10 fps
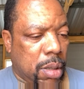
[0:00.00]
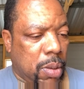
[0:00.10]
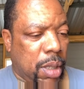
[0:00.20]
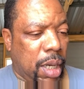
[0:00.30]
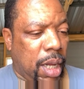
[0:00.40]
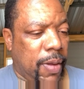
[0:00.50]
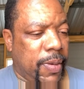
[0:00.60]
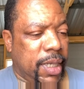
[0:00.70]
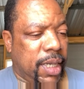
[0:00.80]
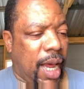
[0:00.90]
Whatever
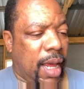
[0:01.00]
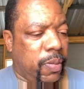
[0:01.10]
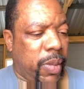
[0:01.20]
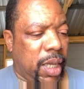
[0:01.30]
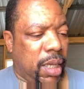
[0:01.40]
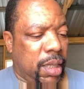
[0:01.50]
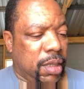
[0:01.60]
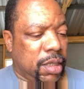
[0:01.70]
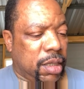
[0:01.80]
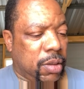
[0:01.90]
that
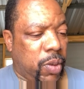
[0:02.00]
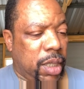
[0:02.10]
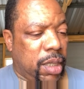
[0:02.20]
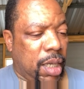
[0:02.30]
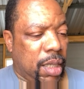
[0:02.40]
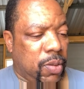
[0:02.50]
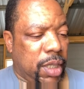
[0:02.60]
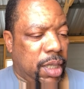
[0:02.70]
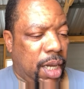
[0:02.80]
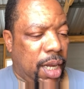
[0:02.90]
means, we done
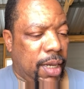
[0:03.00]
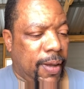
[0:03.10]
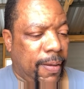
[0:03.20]
with that.